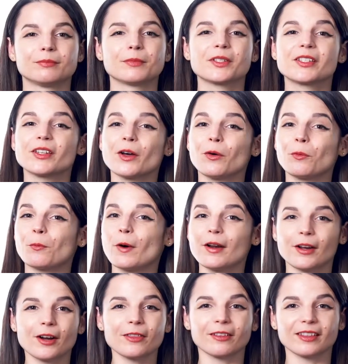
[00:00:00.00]
So what
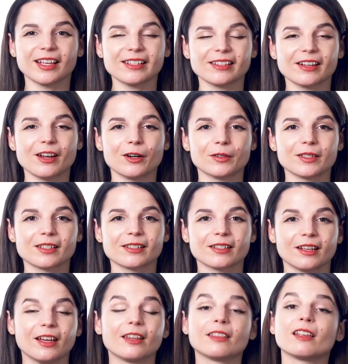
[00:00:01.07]
are the lesson notes?
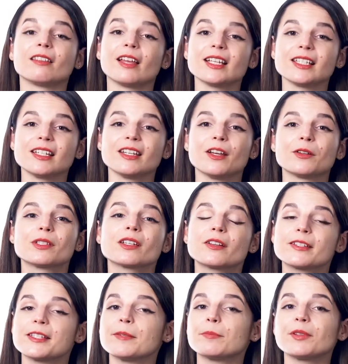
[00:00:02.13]
The lesson notes are
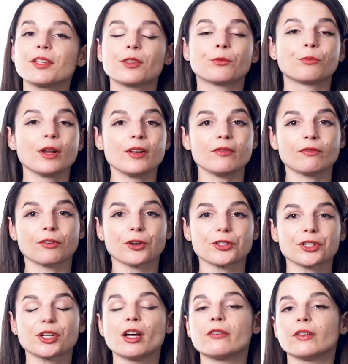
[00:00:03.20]
simply the written
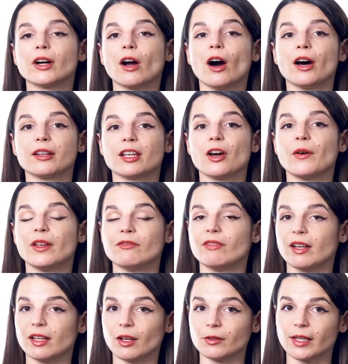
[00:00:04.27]
version of our audio and
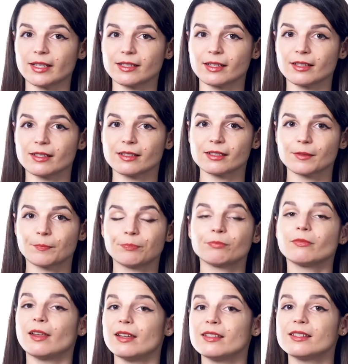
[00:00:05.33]
video lessons.
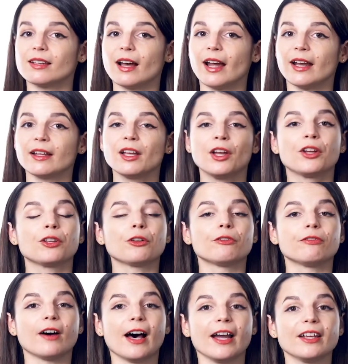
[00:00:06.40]
Inside, you'll
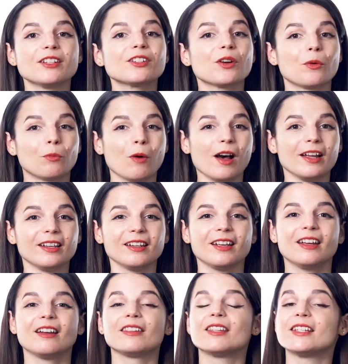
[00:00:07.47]
find 1.
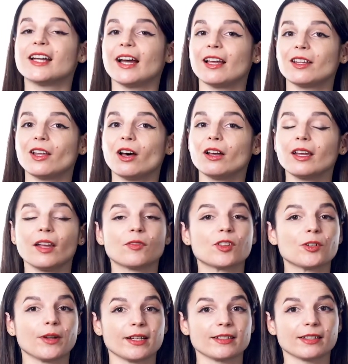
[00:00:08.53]
The dialogue and the
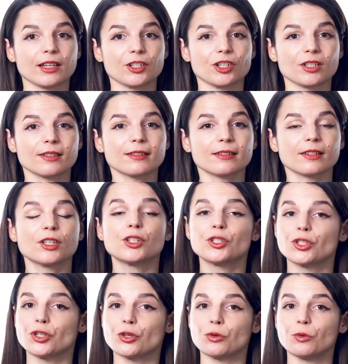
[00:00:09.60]
translations,
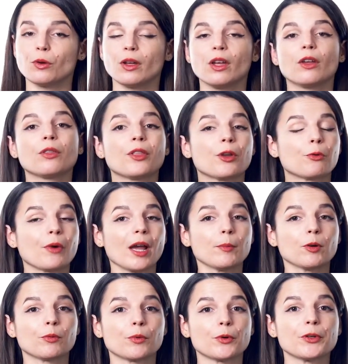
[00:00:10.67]
2. The
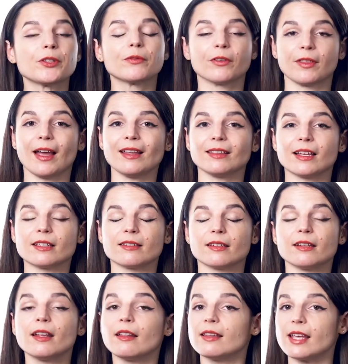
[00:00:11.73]
grammar rules for that
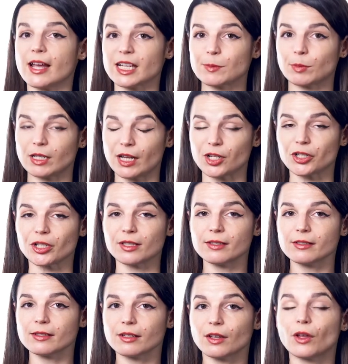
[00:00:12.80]
lesson and the
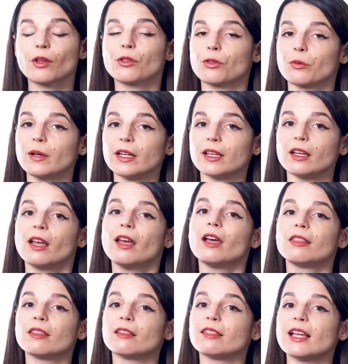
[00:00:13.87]
explanations, 3.
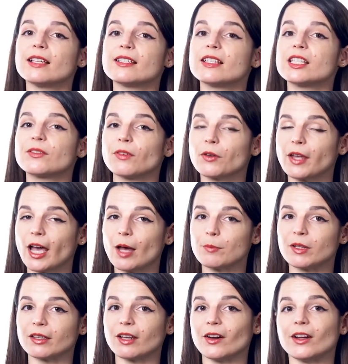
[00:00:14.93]
The lesson's
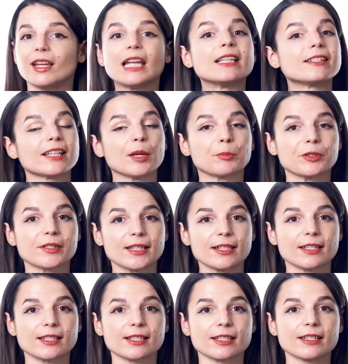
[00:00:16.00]
vocabulary in sample
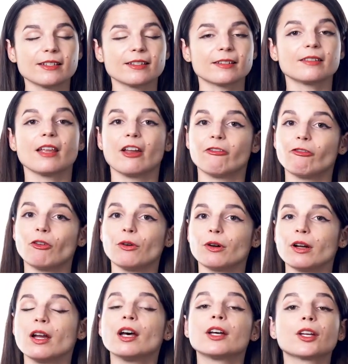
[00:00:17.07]
sentences, and 4.
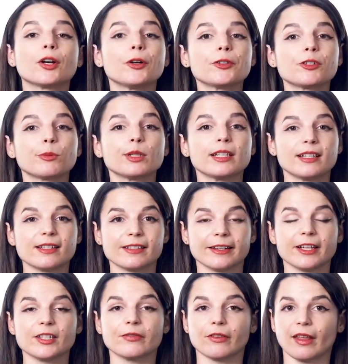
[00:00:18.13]
Cultural
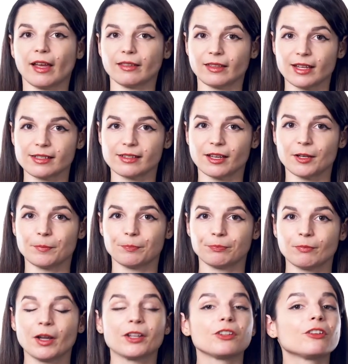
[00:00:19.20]
insights for that lesson.
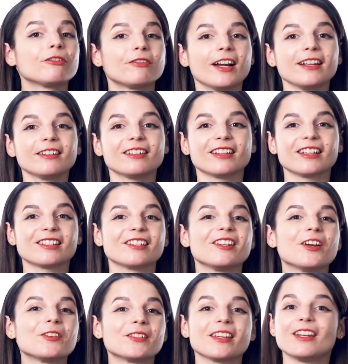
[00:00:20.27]
You'll find the lesson
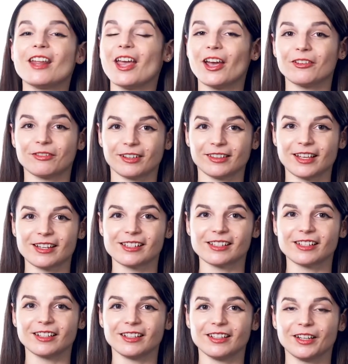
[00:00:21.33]
notes in every
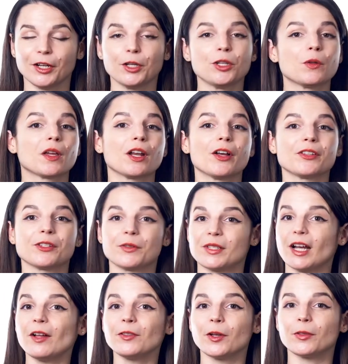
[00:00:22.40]
lesson. You can also
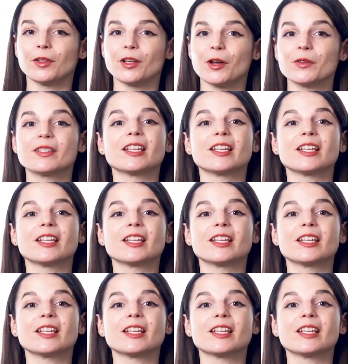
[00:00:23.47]
download the notes